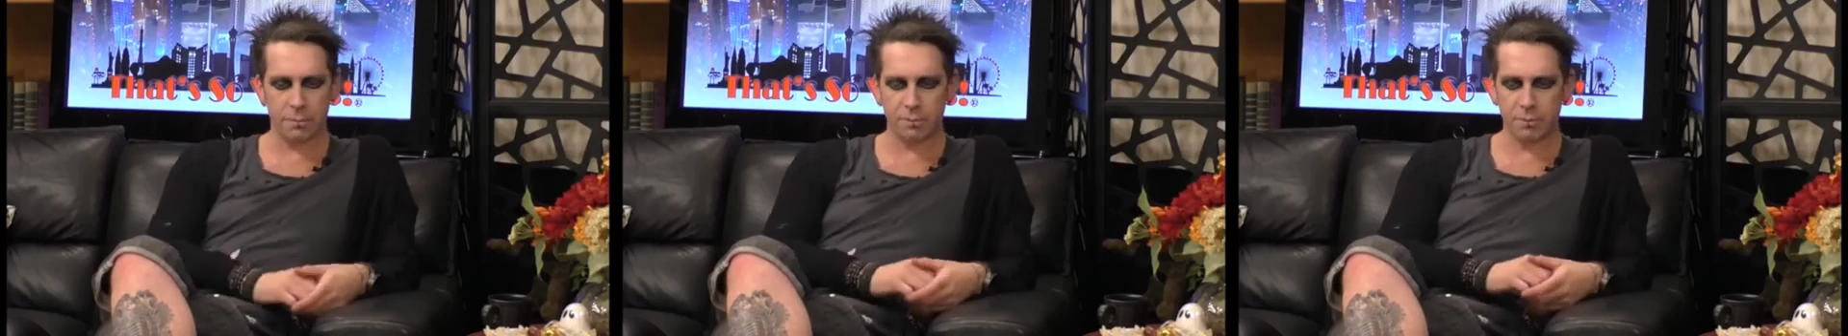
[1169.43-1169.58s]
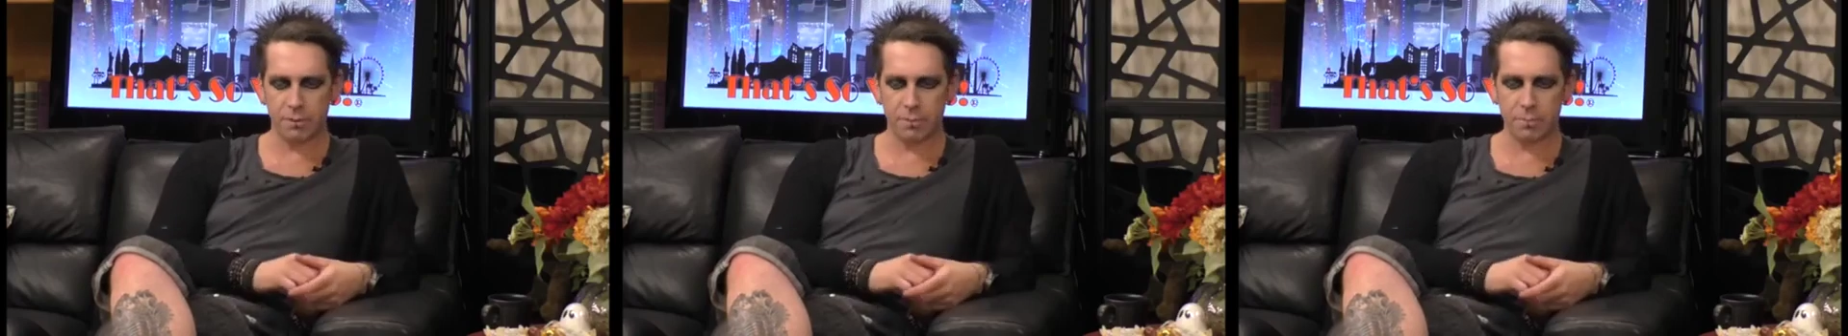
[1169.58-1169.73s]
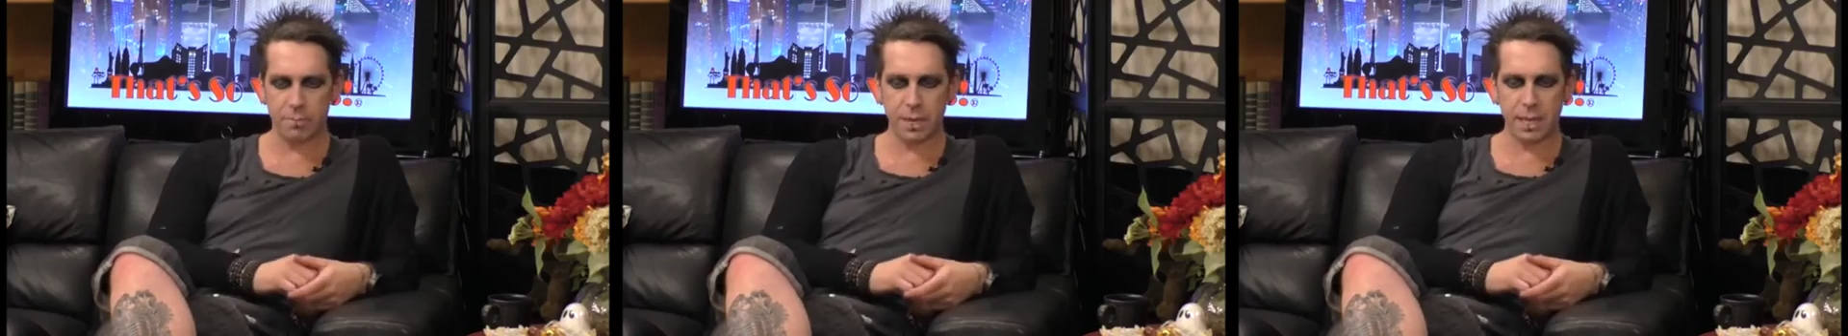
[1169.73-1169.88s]

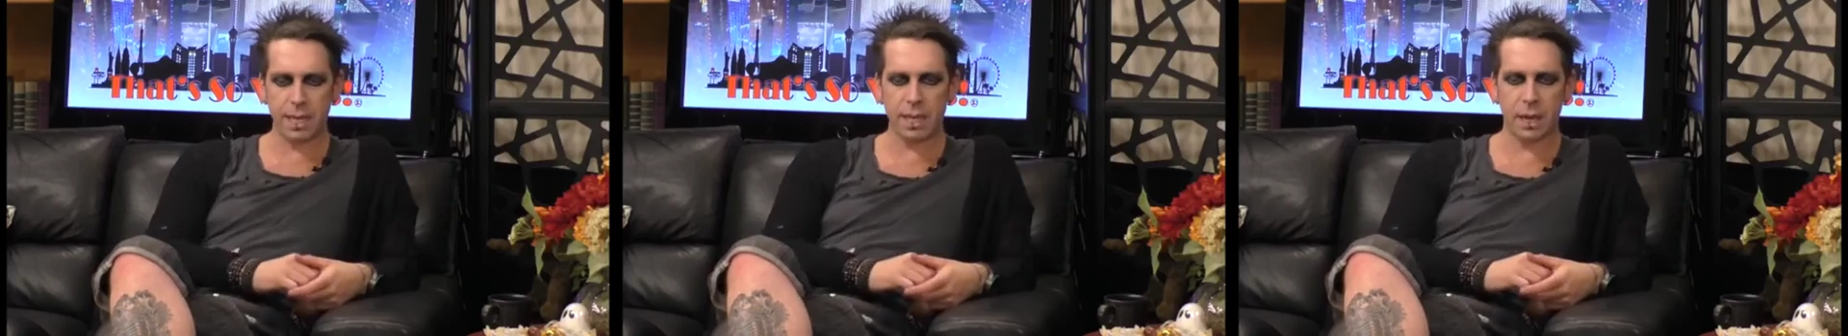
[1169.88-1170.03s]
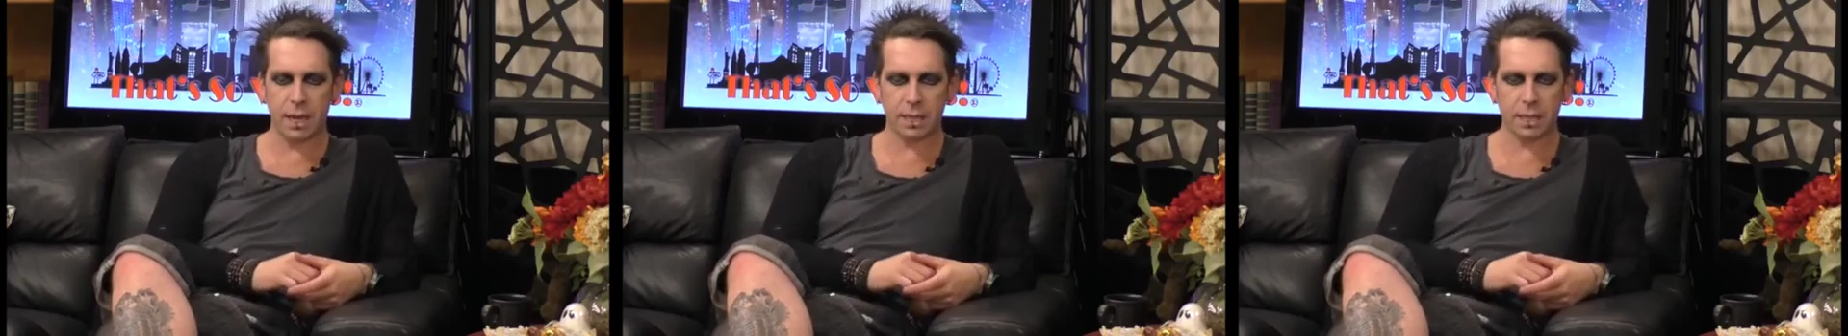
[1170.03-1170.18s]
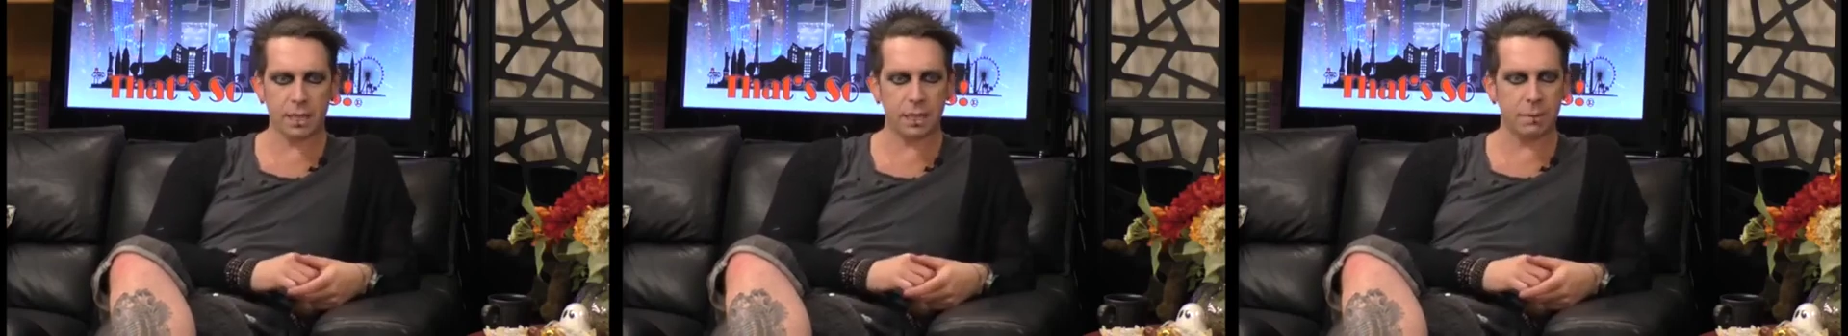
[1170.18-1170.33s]
For me,
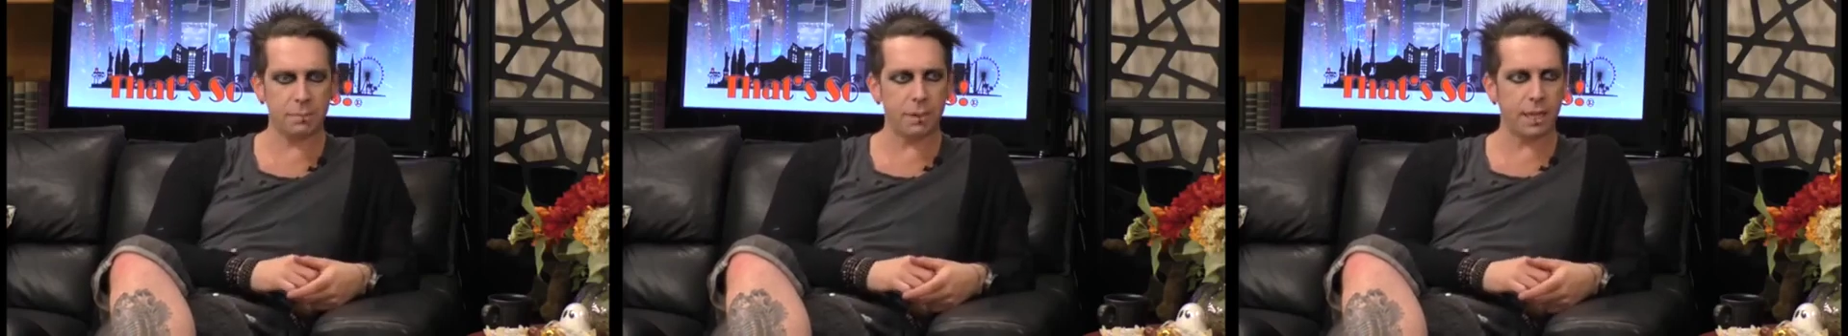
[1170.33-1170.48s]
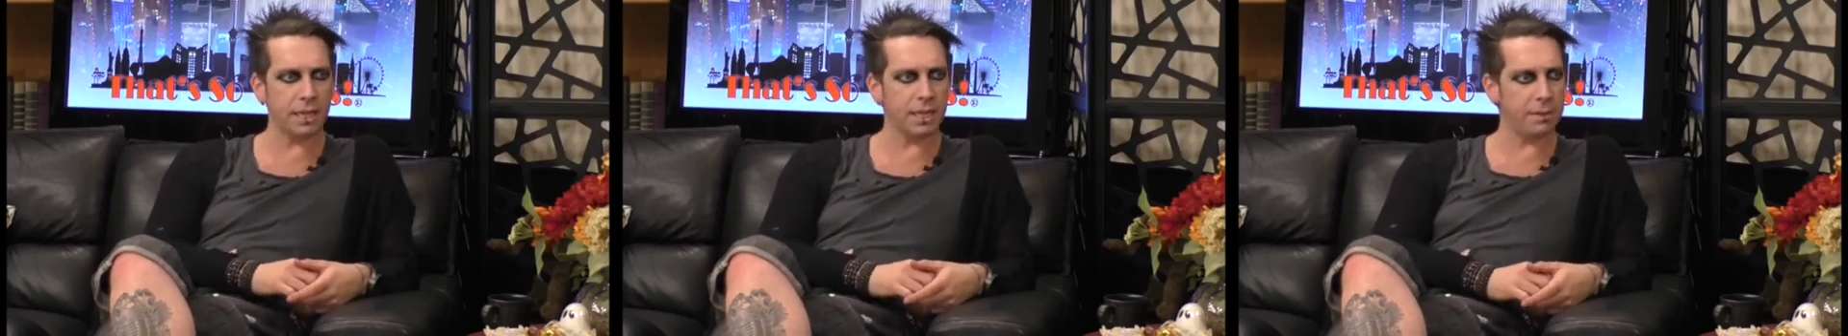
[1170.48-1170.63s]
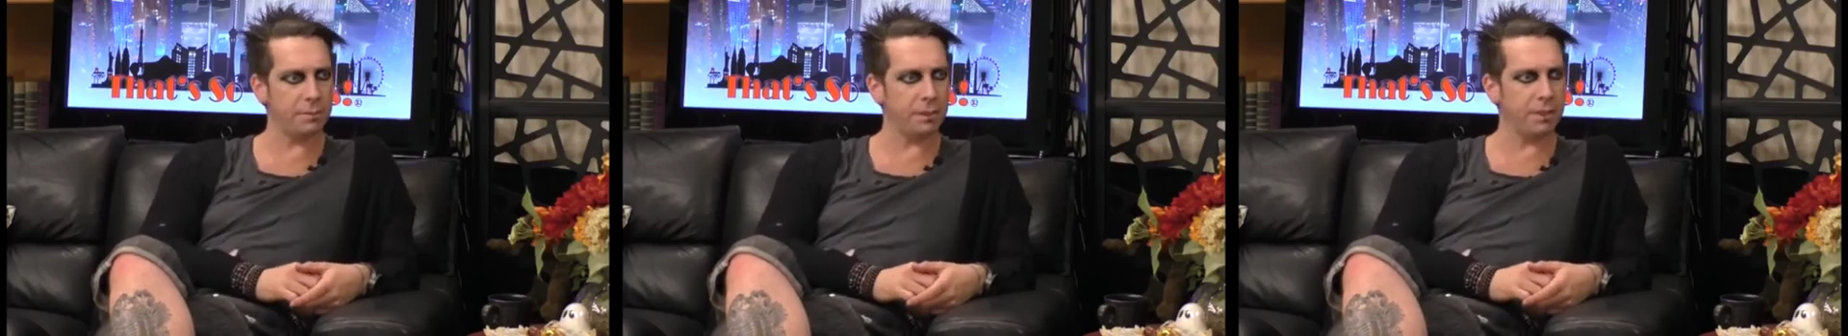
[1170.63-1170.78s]
I think I'm
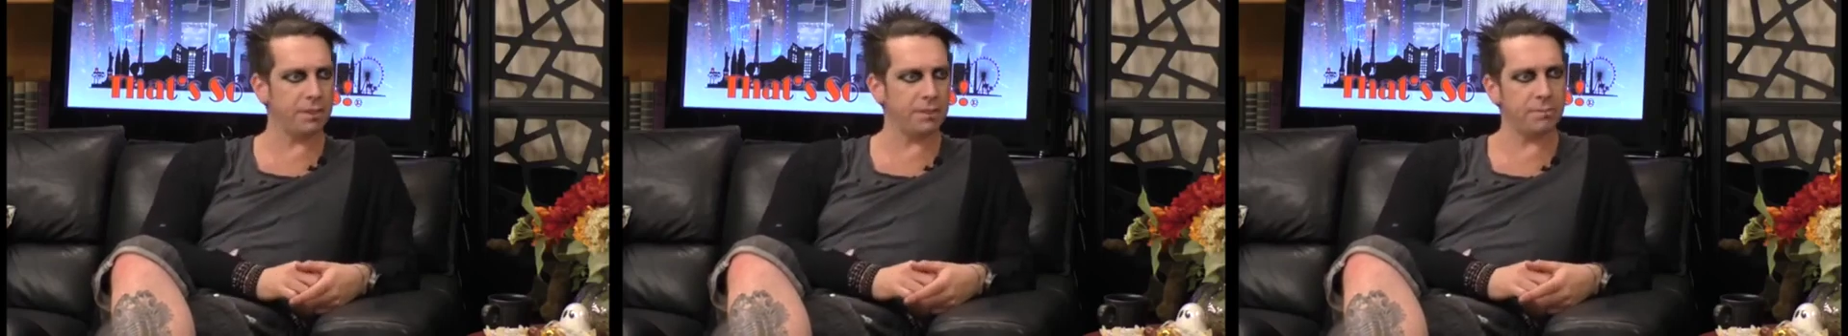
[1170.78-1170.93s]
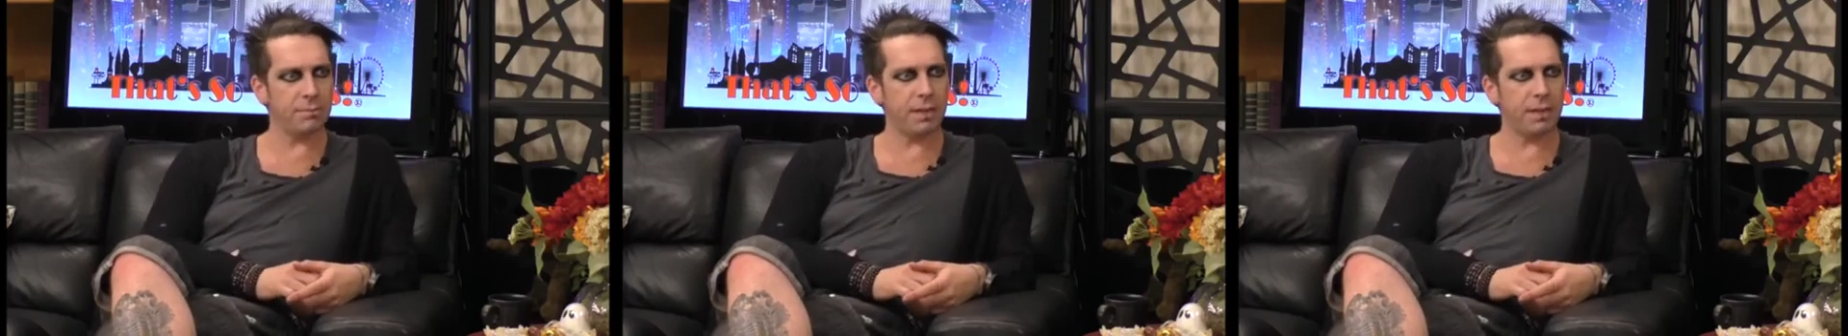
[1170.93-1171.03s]
lucky because